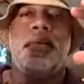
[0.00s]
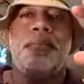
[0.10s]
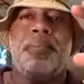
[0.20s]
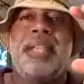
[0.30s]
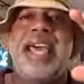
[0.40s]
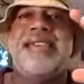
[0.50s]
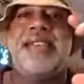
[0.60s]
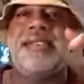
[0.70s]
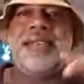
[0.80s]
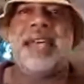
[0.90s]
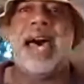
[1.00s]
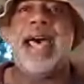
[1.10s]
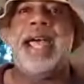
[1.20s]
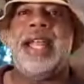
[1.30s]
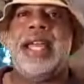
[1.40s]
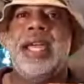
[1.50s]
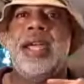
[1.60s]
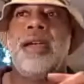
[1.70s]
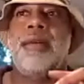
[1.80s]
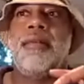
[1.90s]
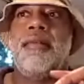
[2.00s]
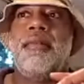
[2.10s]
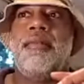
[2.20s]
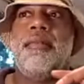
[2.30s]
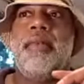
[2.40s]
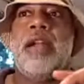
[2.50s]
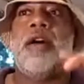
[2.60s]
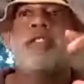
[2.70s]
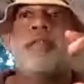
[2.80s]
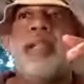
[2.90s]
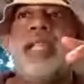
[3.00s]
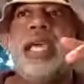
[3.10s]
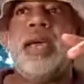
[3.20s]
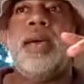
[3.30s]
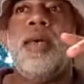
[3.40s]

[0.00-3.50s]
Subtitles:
place in society and ultimately